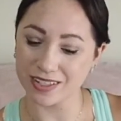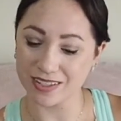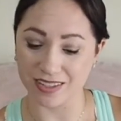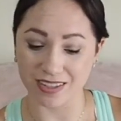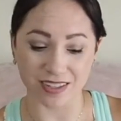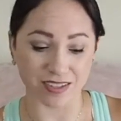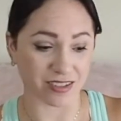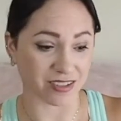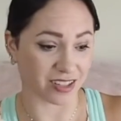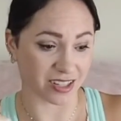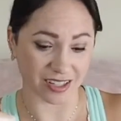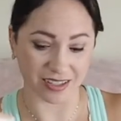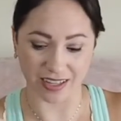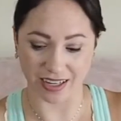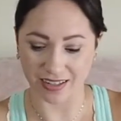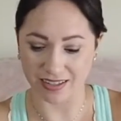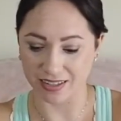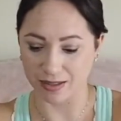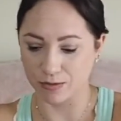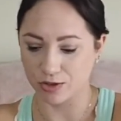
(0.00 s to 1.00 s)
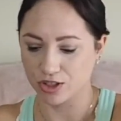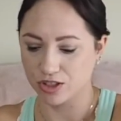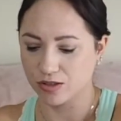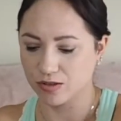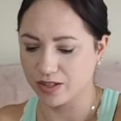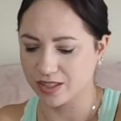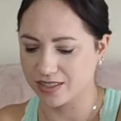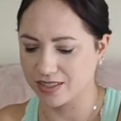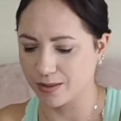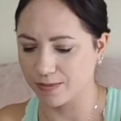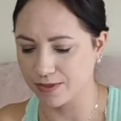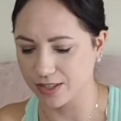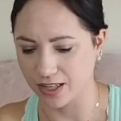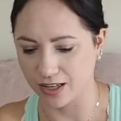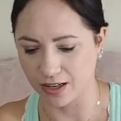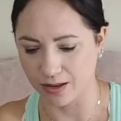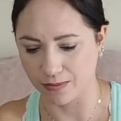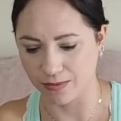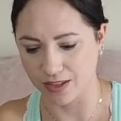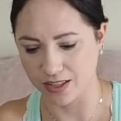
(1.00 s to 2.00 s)
So these are the exact same shoe, except
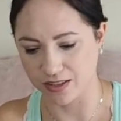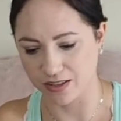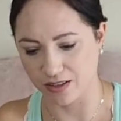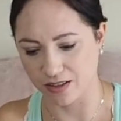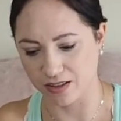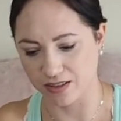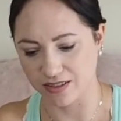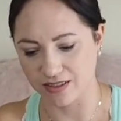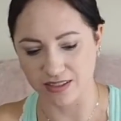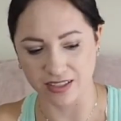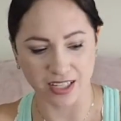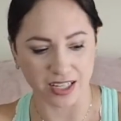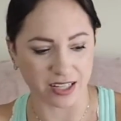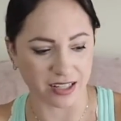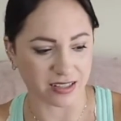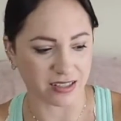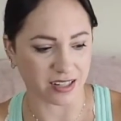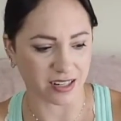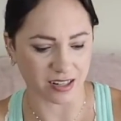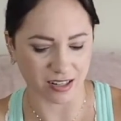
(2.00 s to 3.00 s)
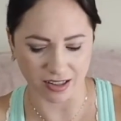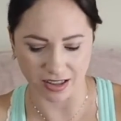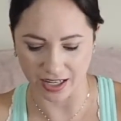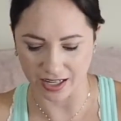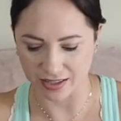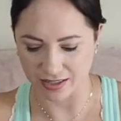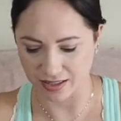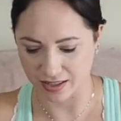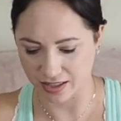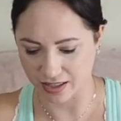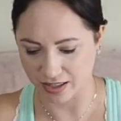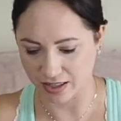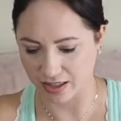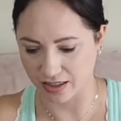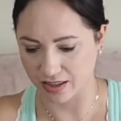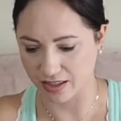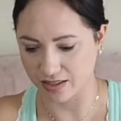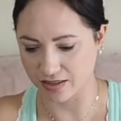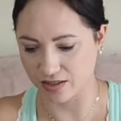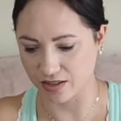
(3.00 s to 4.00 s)
these are sleek instead of classic, and
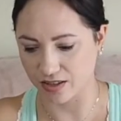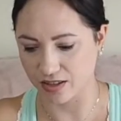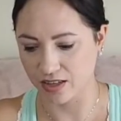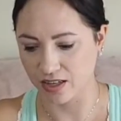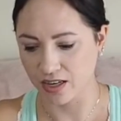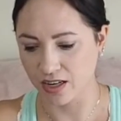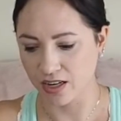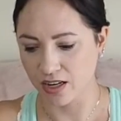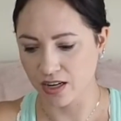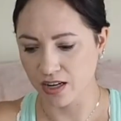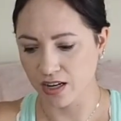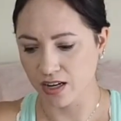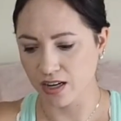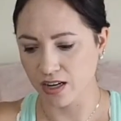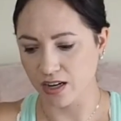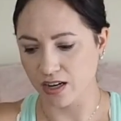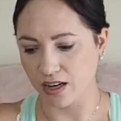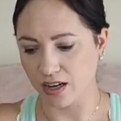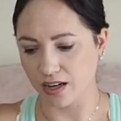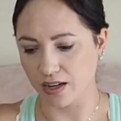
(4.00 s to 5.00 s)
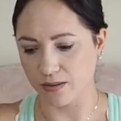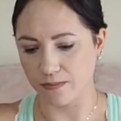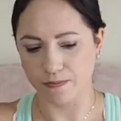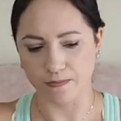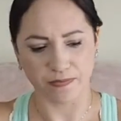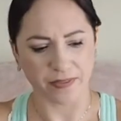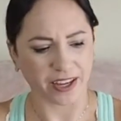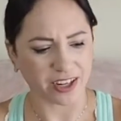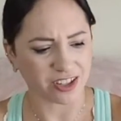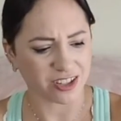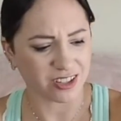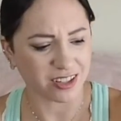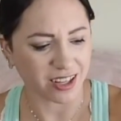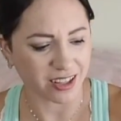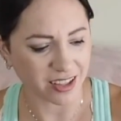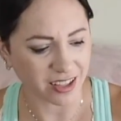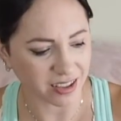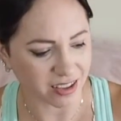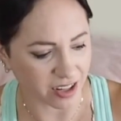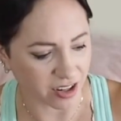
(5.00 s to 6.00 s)
these are, actually, I
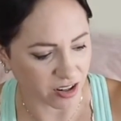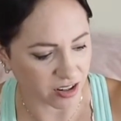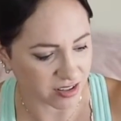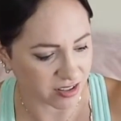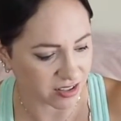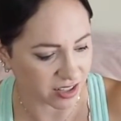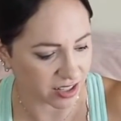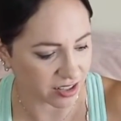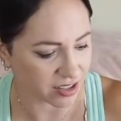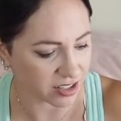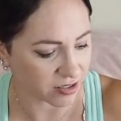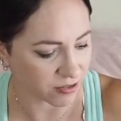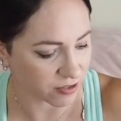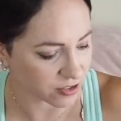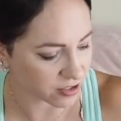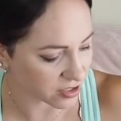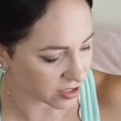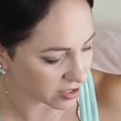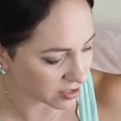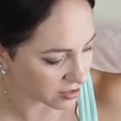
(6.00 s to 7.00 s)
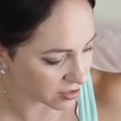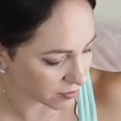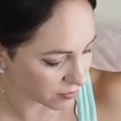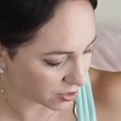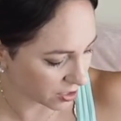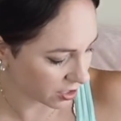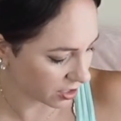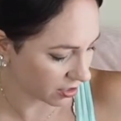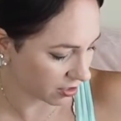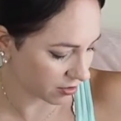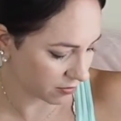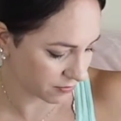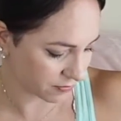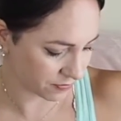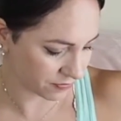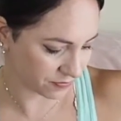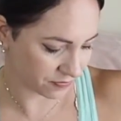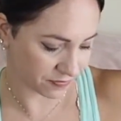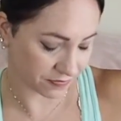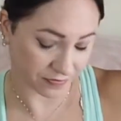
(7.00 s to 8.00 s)
think they are a slightly different size. Let me, hang on.
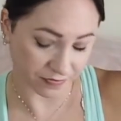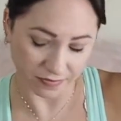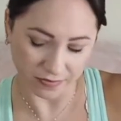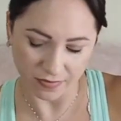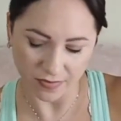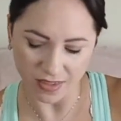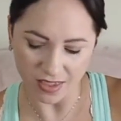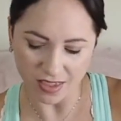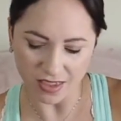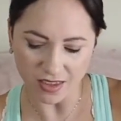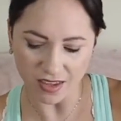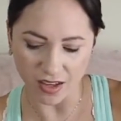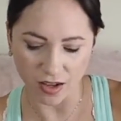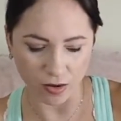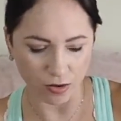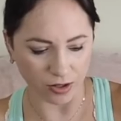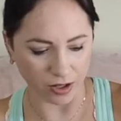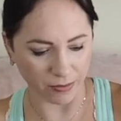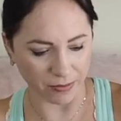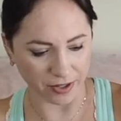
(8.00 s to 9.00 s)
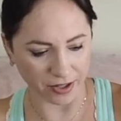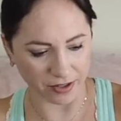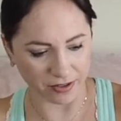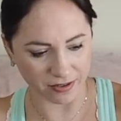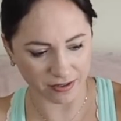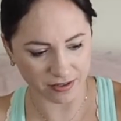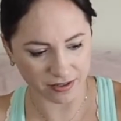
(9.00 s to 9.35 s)
Hold up here.